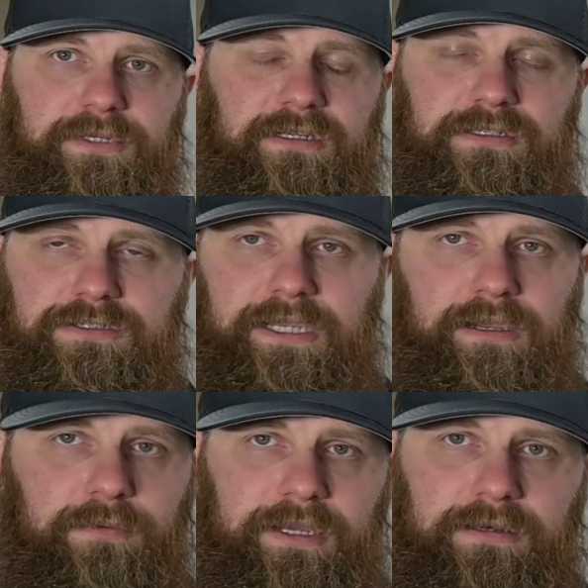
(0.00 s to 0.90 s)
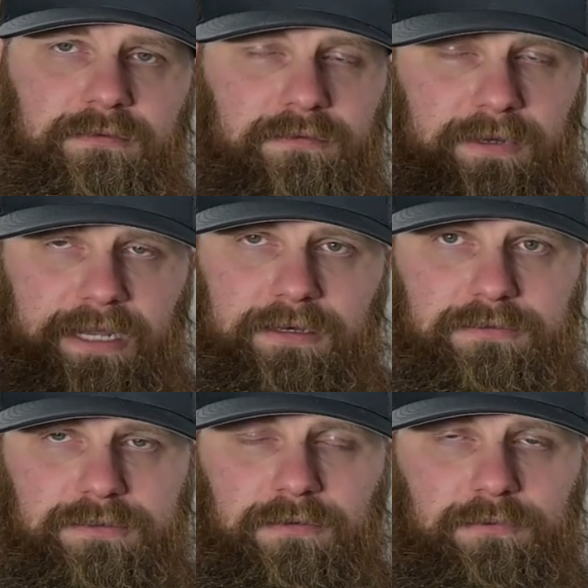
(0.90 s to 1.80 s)
because you got wet in the rain
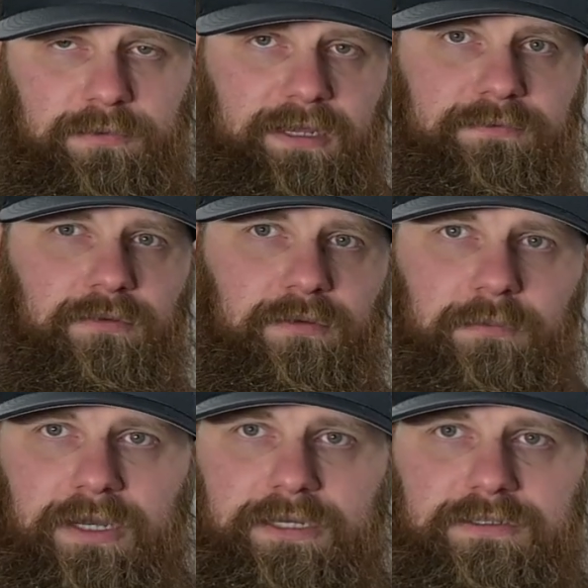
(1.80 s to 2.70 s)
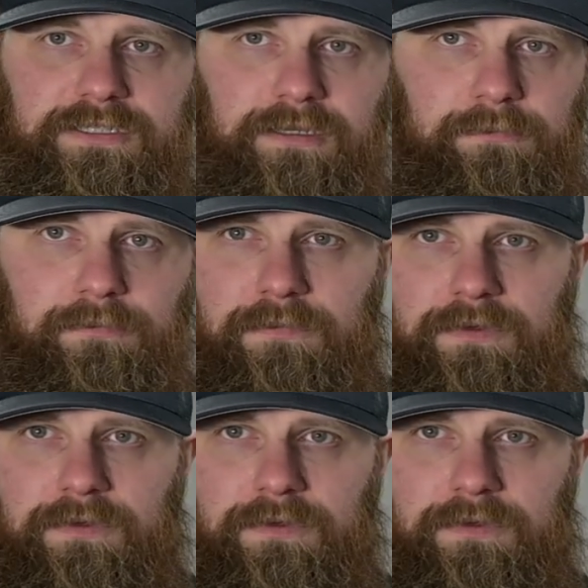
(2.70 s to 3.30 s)
or whatever, or muddy or something.